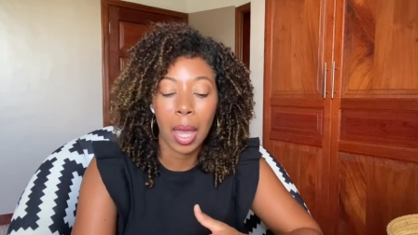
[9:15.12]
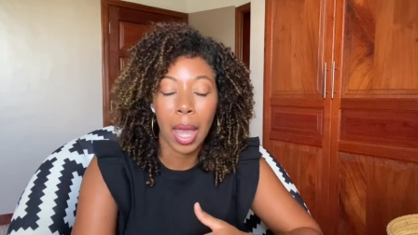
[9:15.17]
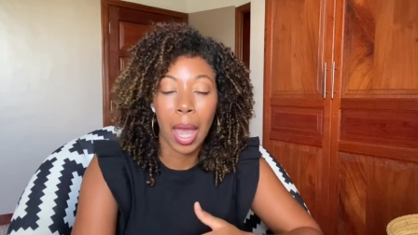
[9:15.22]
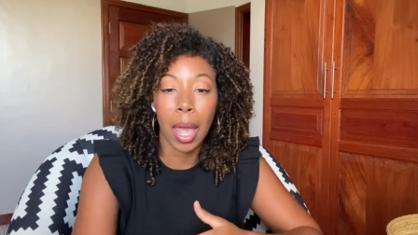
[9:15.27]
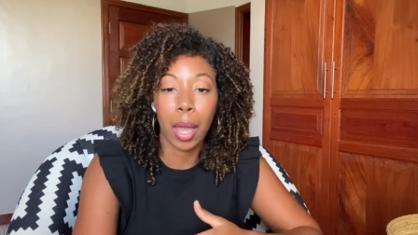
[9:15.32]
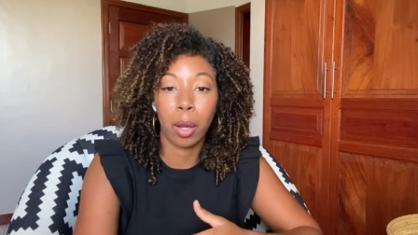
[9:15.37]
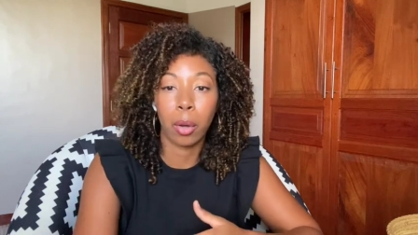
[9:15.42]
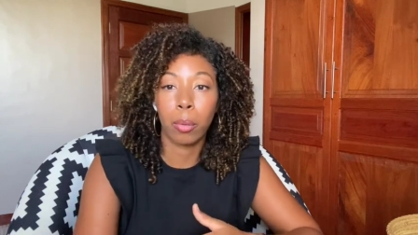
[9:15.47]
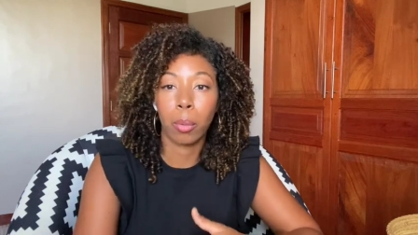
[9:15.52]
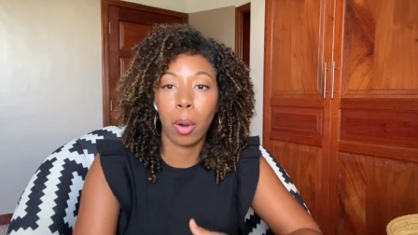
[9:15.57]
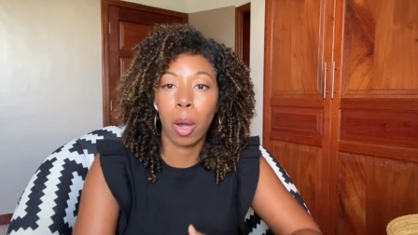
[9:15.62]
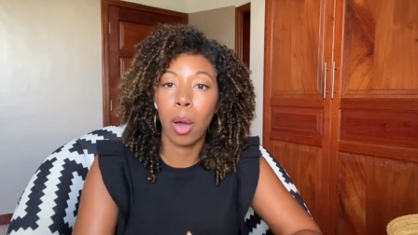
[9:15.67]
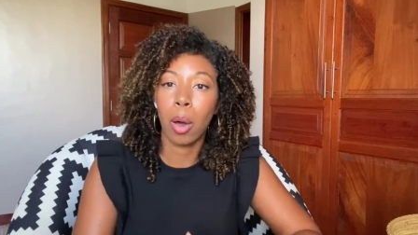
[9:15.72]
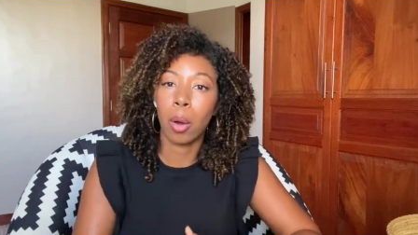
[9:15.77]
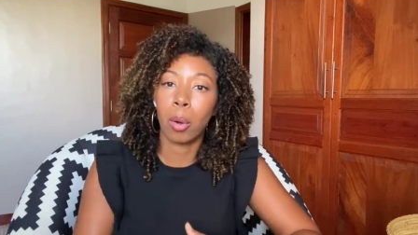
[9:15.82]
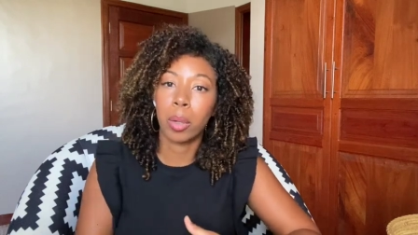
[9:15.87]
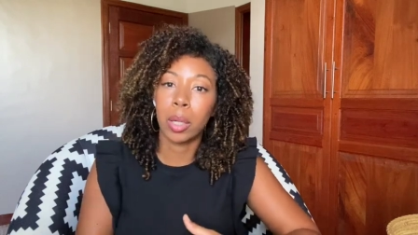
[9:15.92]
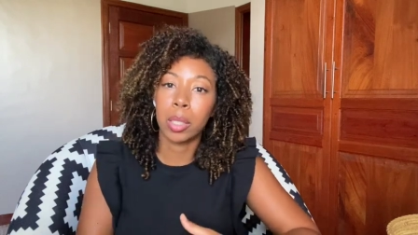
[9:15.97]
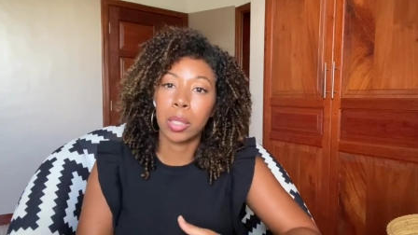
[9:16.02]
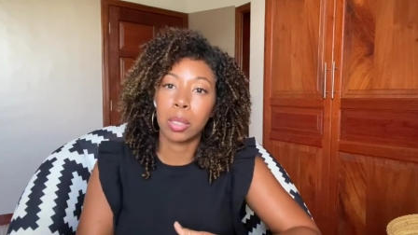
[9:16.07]
and
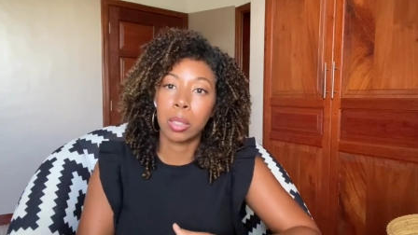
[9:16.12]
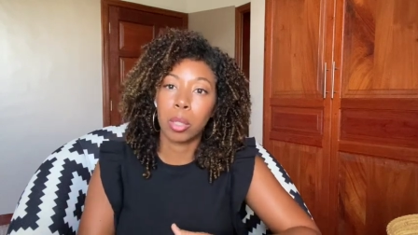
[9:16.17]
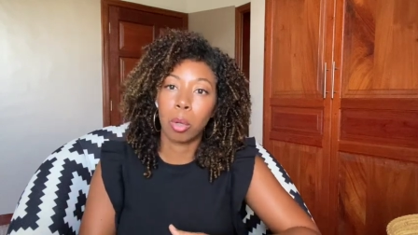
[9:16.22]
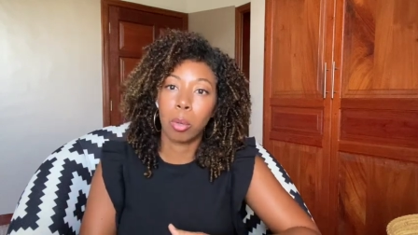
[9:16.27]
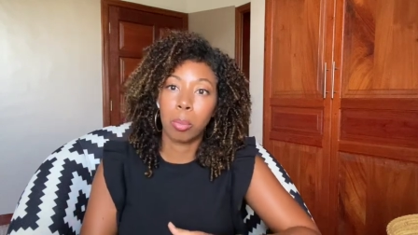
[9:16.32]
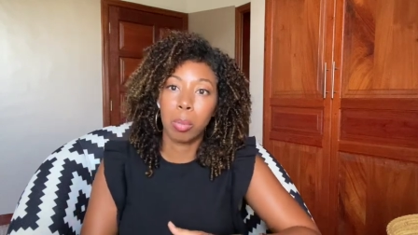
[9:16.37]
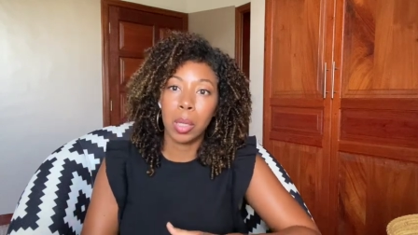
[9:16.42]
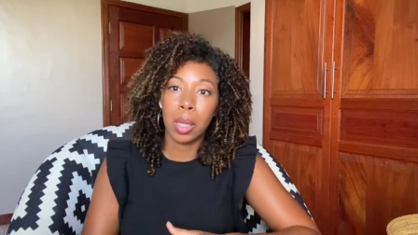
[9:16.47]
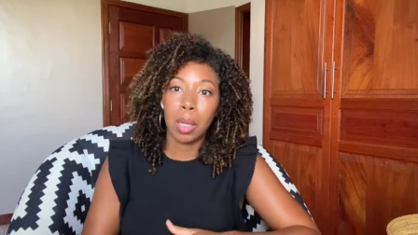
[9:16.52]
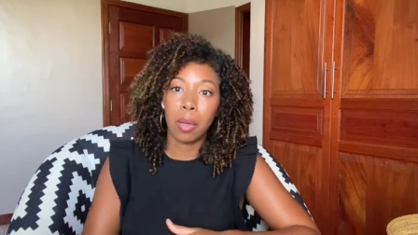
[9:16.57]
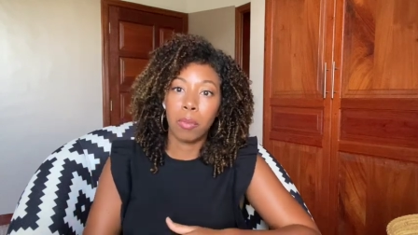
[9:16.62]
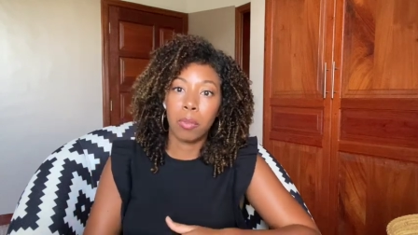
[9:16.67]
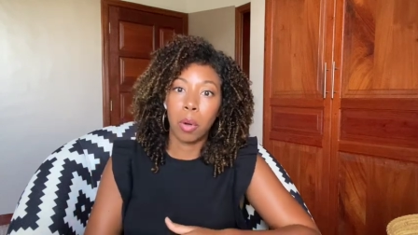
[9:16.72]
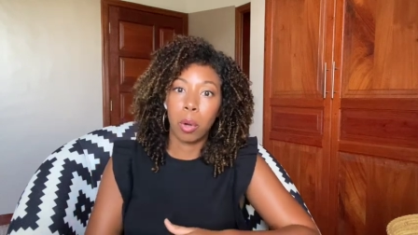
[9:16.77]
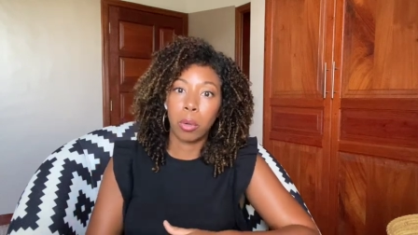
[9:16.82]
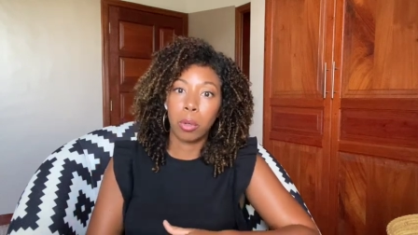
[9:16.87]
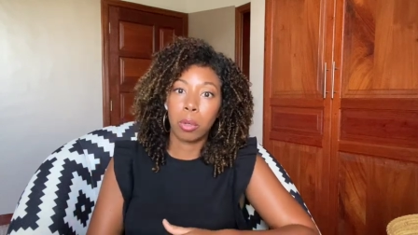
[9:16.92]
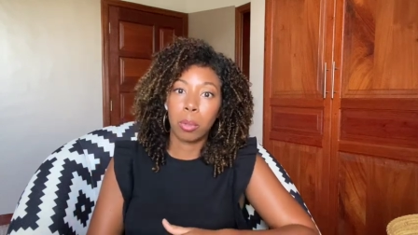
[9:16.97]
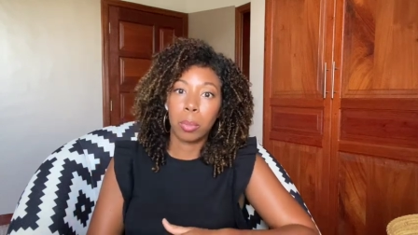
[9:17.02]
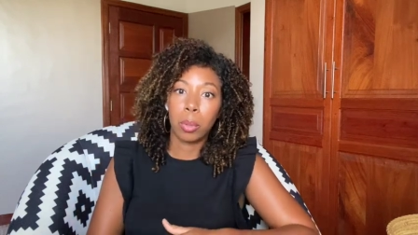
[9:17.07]
grow. And so being
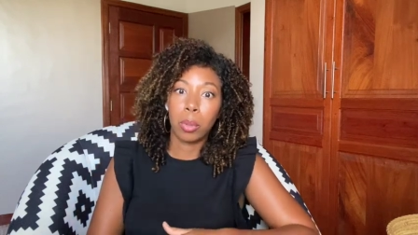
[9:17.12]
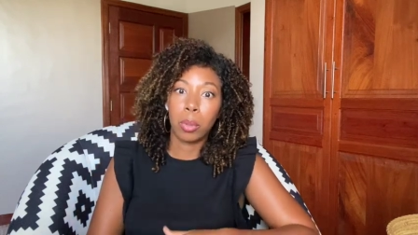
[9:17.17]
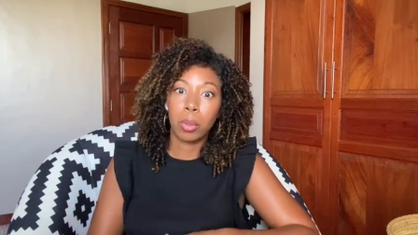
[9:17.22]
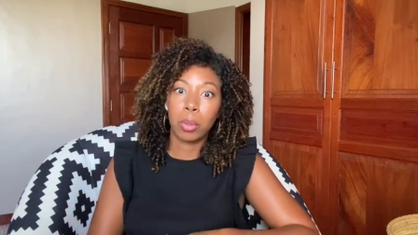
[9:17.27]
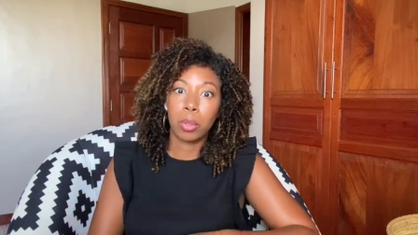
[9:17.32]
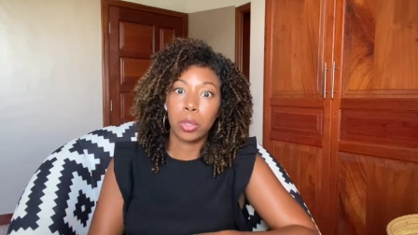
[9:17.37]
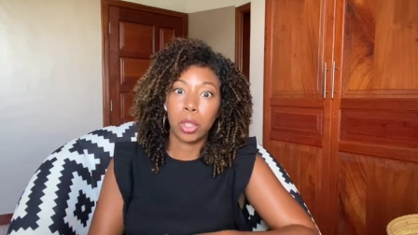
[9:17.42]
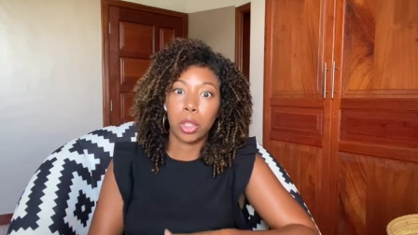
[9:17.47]
vulnerable,